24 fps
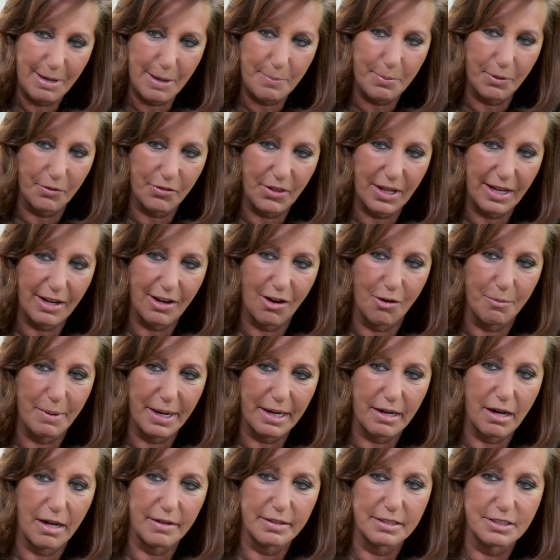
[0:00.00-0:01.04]
People think, oh
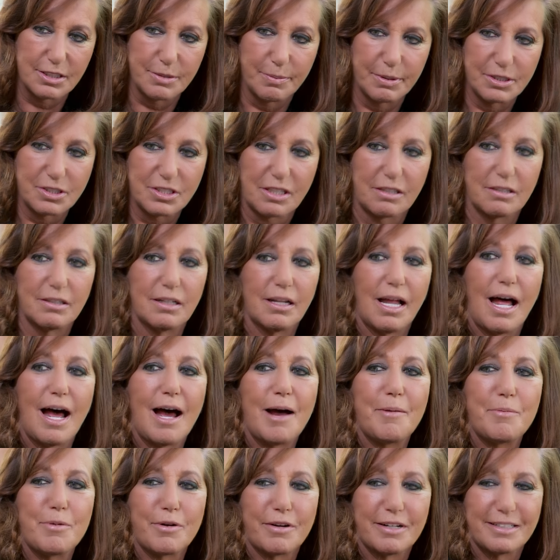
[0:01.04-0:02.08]
my God, this is the most
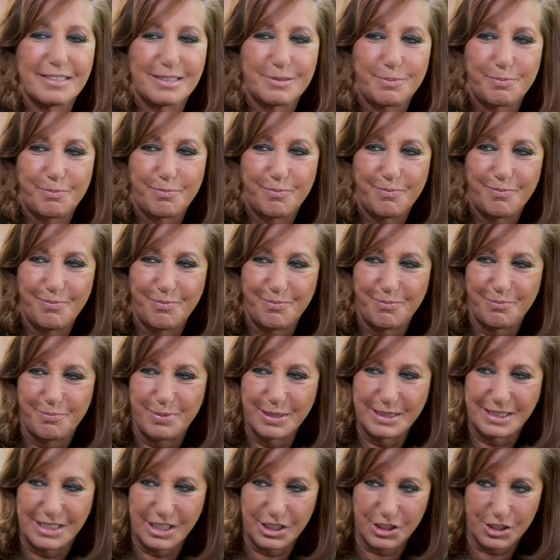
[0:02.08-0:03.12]
glamorous
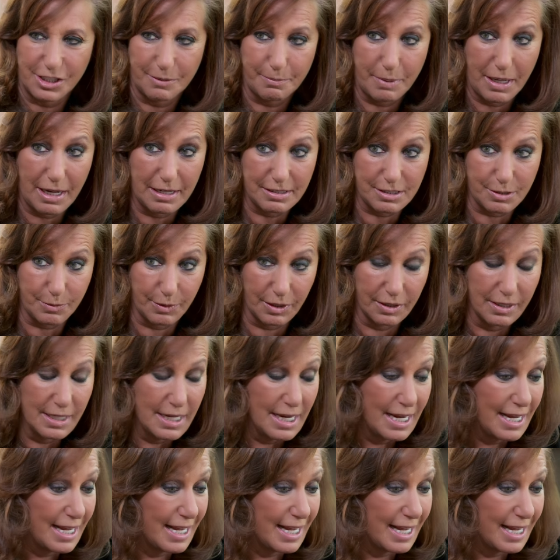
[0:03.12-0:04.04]
position possible.